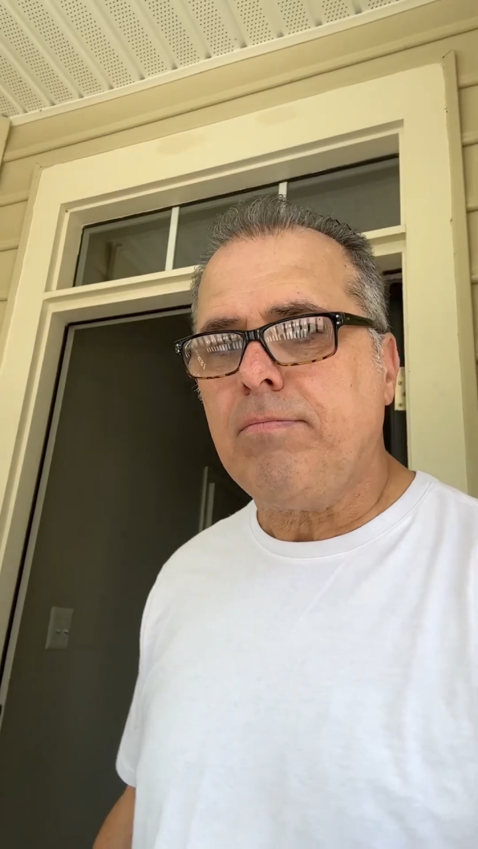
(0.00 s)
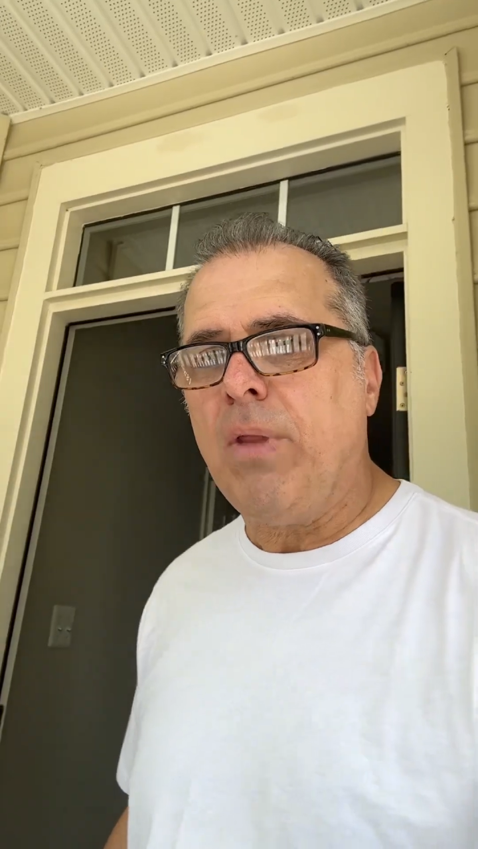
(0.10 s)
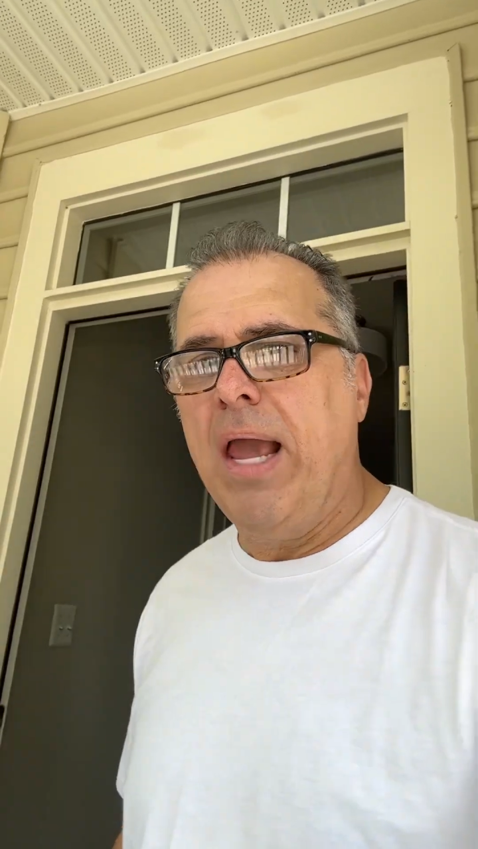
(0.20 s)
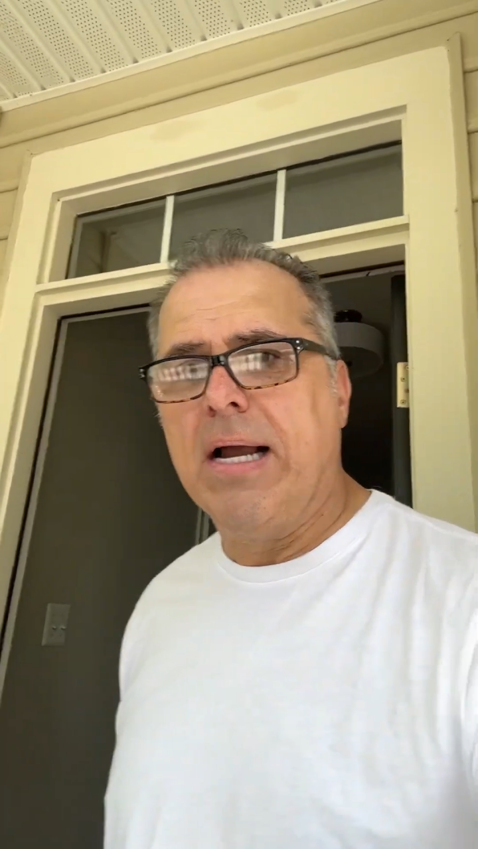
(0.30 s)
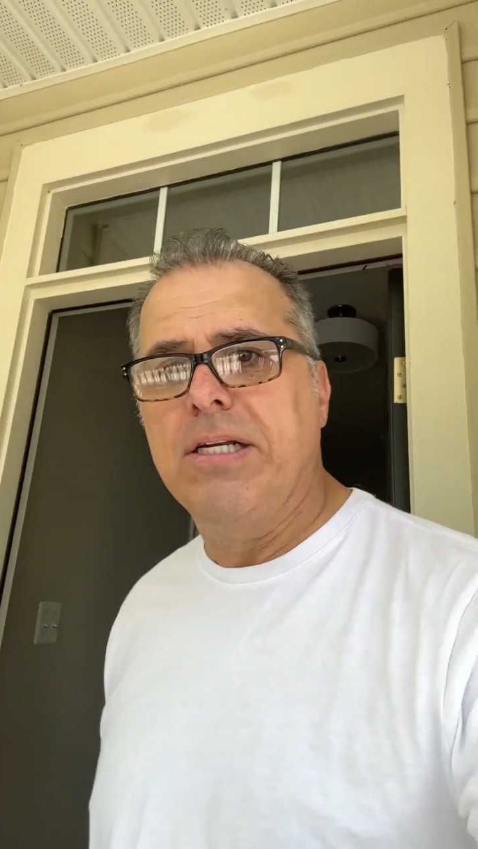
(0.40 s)

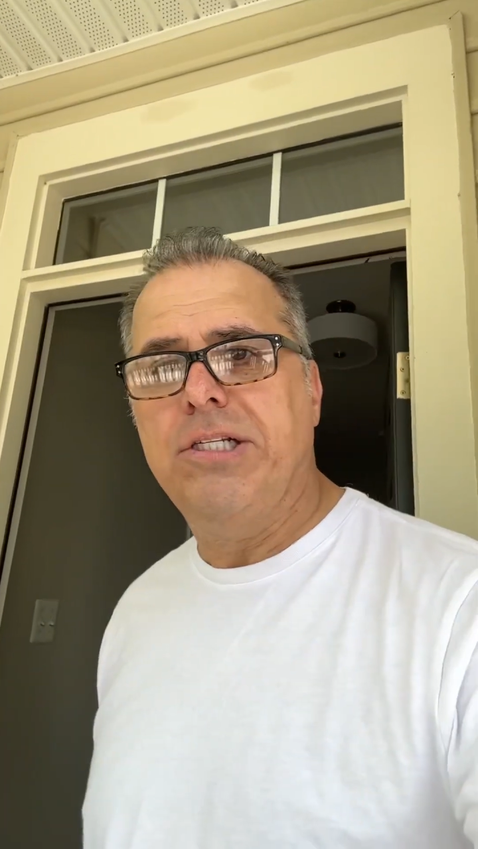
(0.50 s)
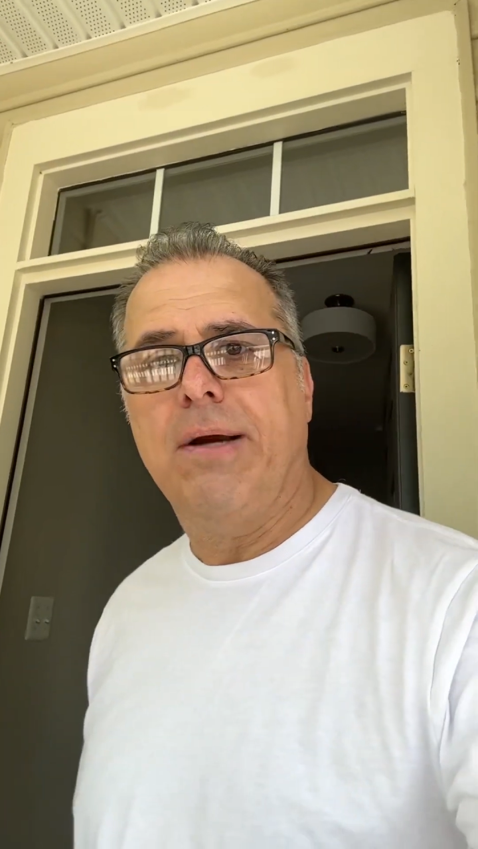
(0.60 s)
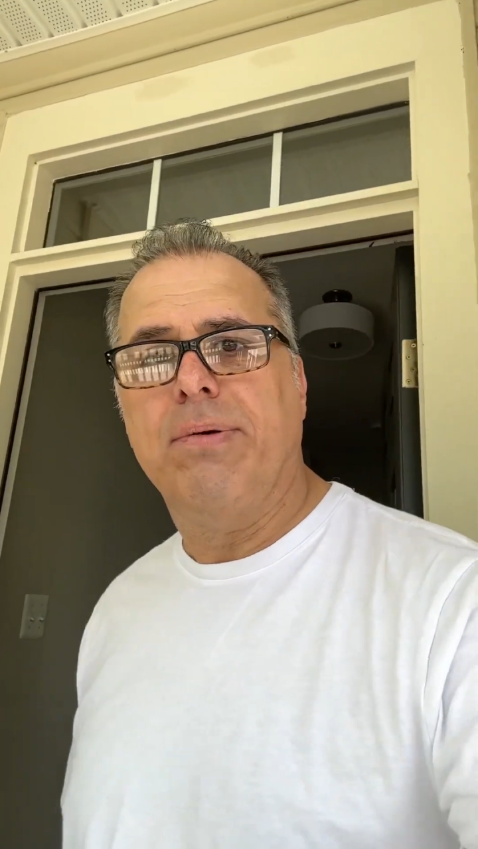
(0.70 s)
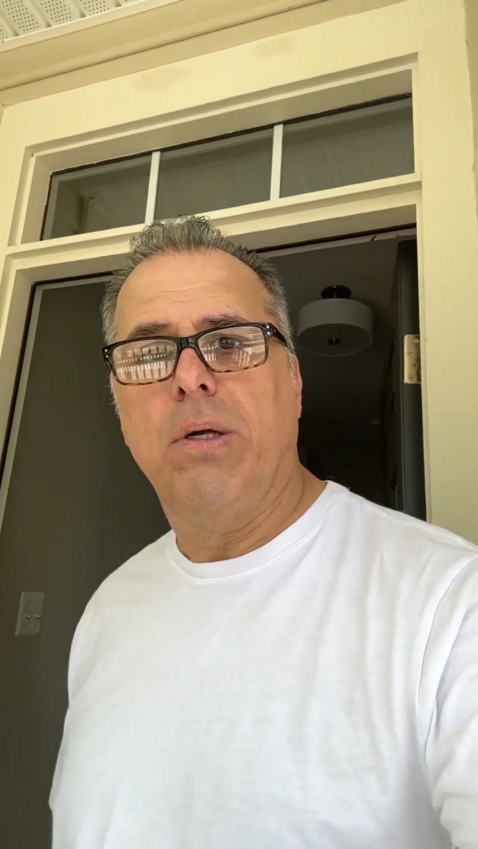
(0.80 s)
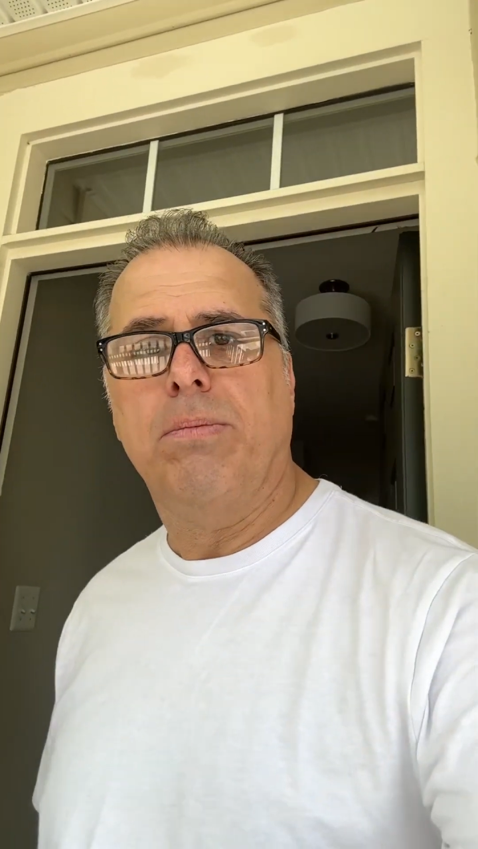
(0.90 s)
Hey guys,
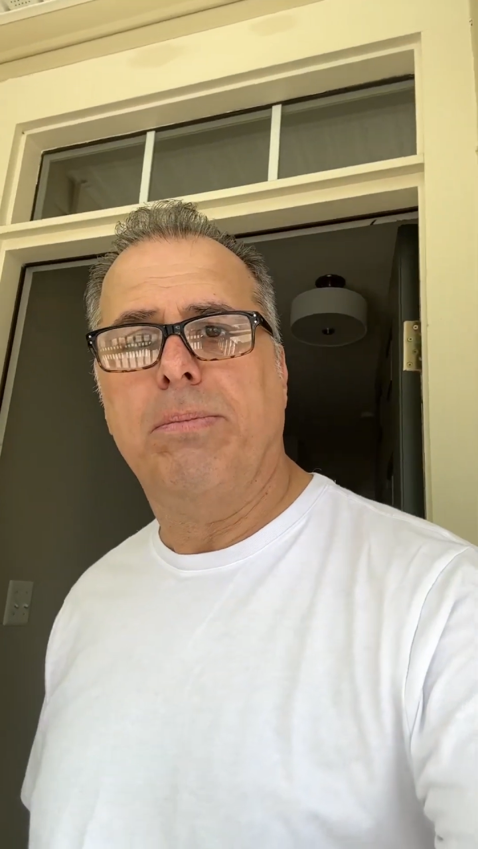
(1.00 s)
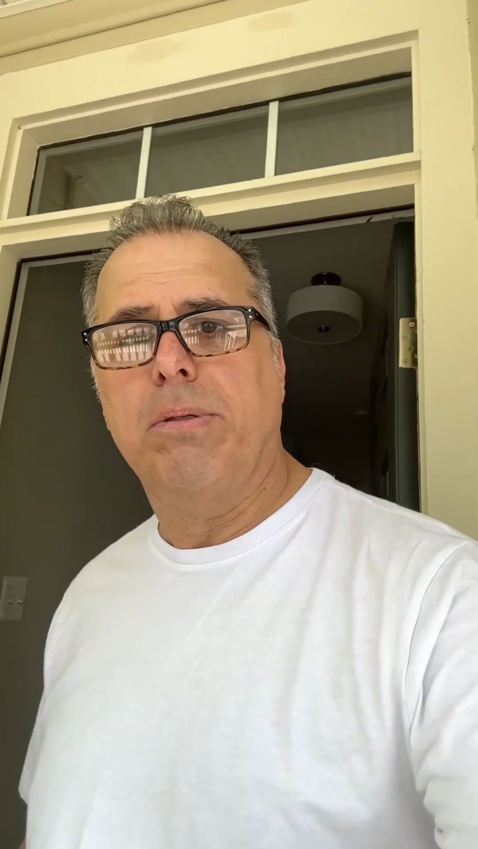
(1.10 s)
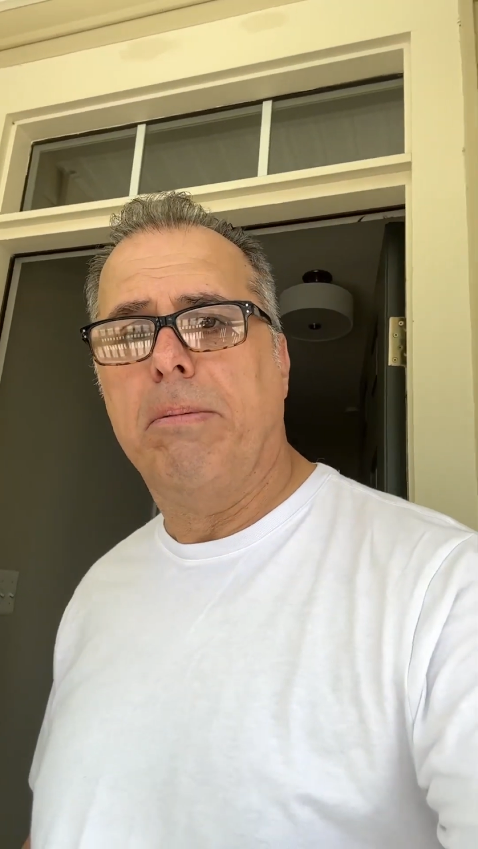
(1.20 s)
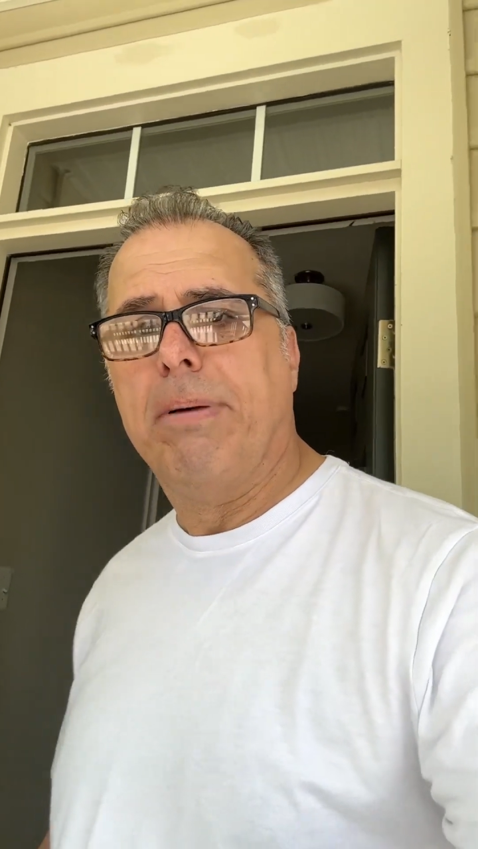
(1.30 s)
Jeff at Home Improvement